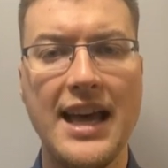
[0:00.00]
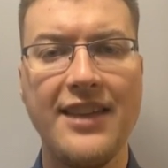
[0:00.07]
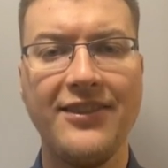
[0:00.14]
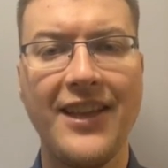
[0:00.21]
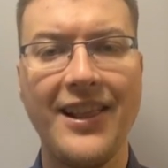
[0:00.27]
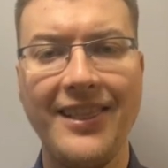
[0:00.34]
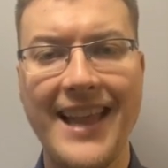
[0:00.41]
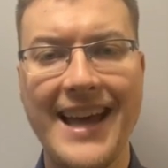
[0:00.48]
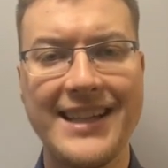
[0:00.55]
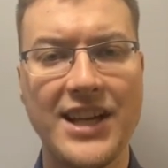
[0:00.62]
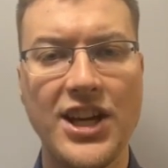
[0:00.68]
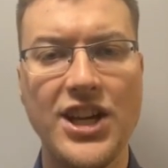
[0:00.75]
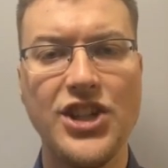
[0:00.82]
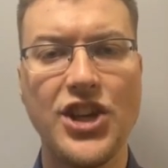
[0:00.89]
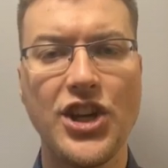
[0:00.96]
The
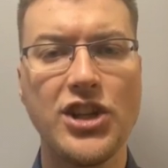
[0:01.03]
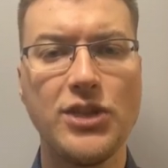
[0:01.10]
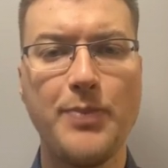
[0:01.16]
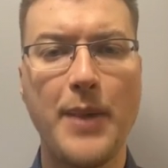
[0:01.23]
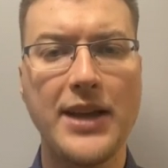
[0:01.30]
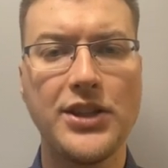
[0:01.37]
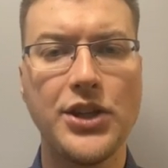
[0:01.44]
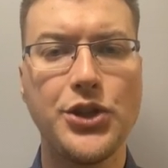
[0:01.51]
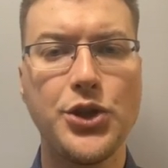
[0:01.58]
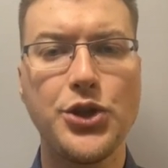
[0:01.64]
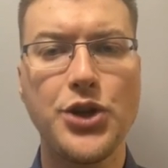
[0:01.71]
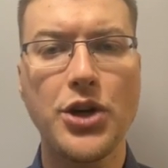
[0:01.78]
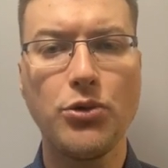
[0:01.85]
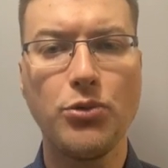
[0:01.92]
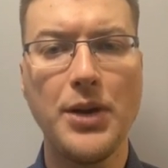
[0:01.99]
latter is expected to
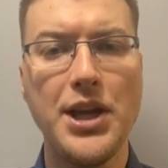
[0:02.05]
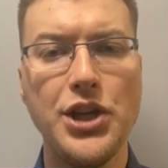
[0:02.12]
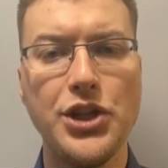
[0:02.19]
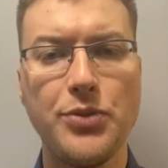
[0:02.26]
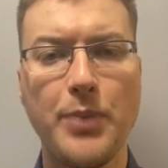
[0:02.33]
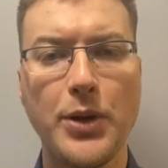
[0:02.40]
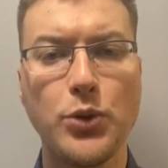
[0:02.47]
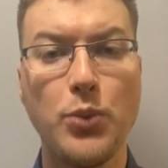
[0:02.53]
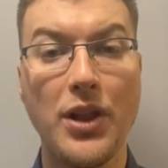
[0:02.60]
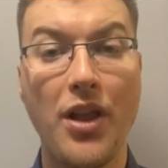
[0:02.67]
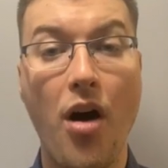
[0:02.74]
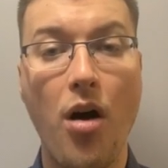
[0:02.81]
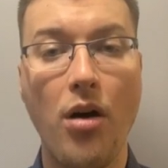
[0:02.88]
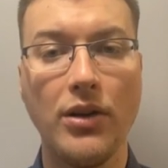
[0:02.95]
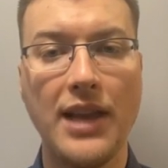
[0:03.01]
decrease but will
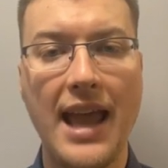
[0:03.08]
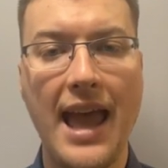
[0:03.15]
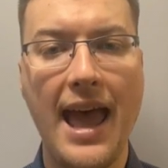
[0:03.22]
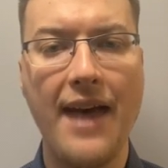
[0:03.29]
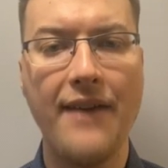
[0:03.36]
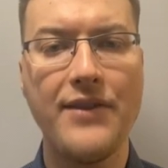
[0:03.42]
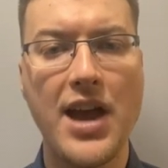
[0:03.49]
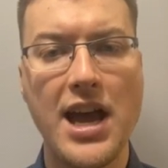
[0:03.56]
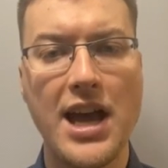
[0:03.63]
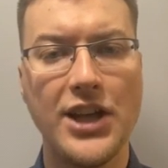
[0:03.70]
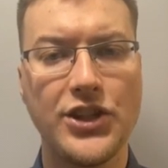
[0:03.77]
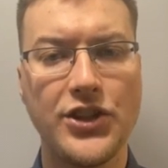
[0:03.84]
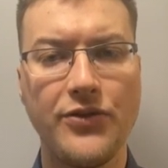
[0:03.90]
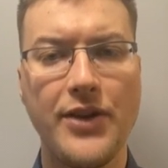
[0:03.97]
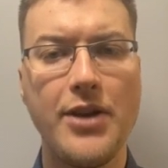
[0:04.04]
hardly have a
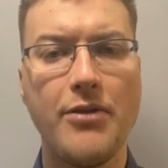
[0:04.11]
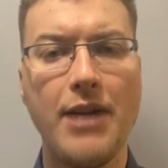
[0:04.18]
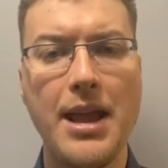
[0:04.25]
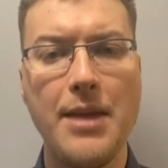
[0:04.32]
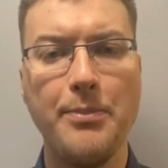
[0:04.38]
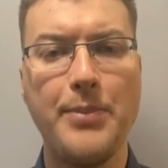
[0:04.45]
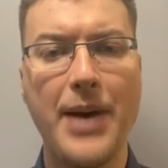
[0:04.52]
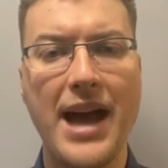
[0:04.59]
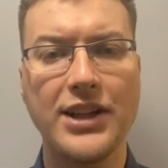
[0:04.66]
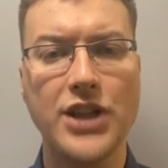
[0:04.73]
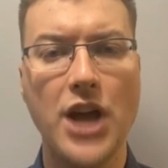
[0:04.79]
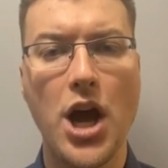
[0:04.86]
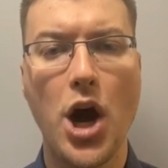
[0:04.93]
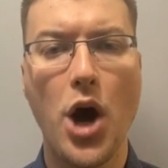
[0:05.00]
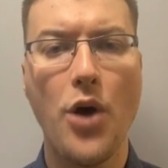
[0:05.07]
severe impact
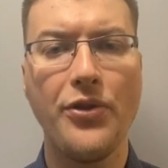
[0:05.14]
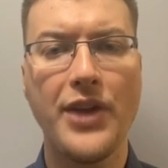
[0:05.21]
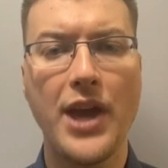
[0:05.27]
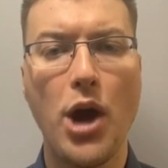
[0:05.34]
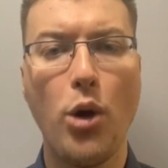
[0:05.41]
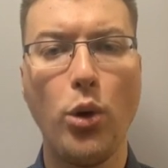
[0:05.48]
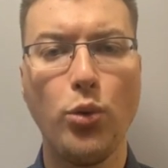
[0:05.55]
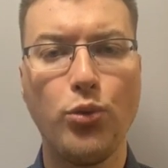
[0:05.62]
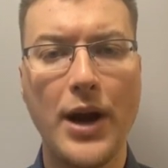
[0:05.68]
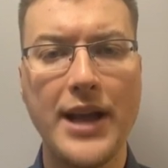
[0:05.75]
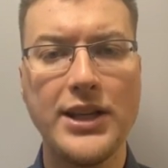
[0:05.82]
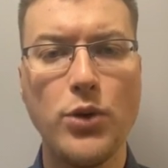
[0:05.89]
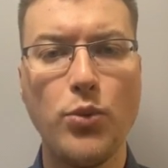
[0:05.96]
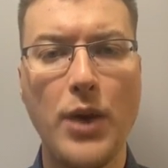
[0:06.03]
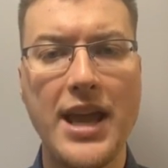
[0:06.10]
on the
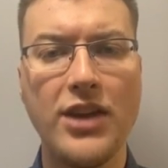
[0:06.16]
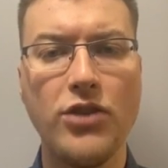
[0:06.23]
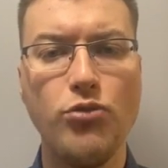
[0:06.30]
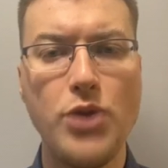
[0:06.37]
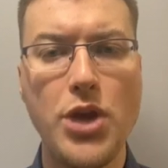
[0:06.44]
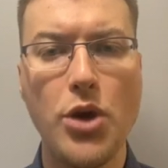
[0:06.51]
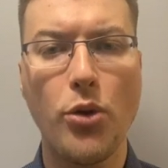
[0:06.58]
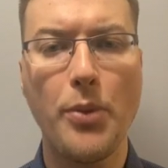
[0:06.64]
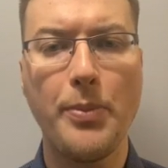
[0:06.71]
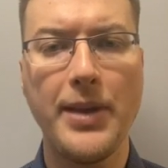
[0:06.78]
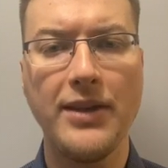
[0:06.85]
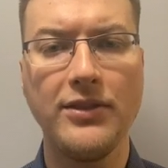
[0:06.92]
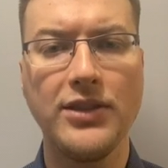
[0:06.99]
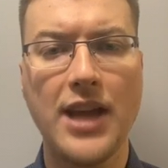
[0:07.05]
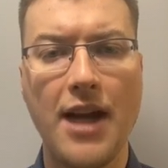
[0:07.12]
already weak
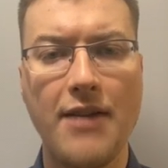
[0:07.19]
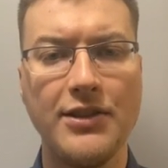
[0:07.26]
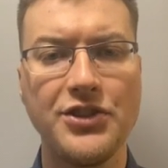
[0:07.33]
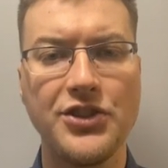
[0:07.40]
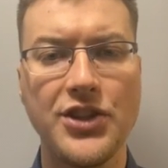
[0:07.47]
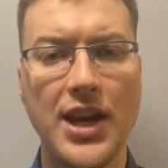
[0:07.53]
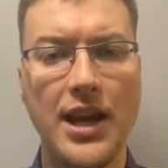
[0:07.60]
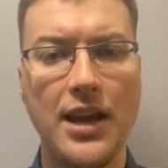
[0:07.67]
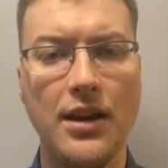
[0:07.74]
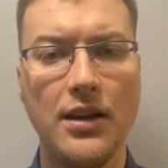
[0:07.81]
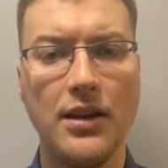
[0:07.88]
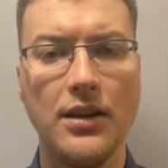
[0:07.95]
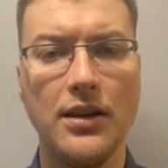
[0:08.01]
European currency.